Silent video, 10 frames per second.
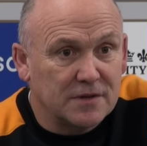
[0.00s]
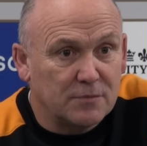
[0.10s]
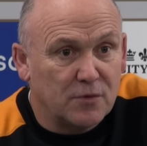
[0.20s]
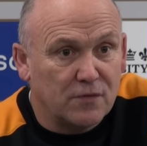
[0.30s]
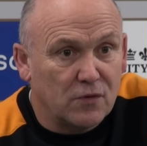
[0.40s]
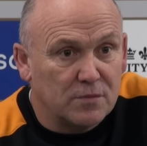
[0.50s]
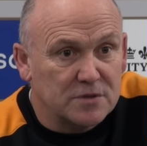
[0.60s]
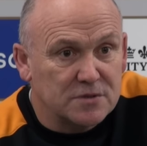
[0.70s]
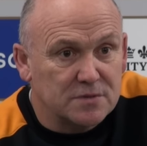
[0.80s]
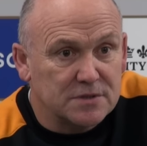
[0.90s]
The
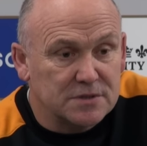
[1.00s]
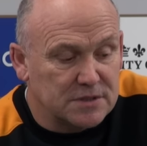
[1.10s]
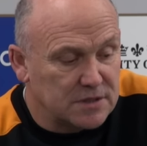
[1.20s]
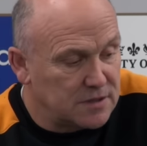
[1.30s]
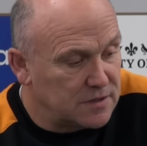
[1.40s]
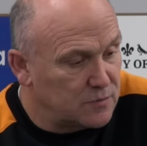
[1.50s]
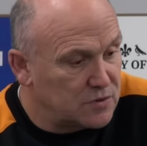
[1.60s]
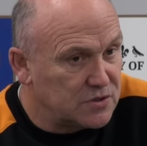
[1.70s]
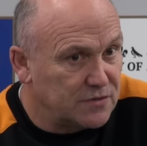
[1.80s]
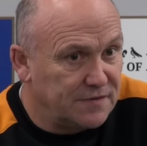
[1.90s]
performance
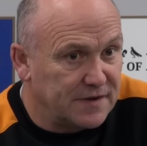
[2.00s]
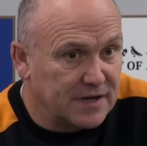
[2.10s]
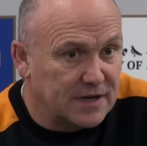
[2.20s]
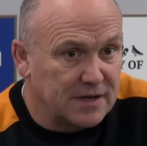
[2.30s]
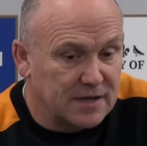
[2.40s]
was terrific,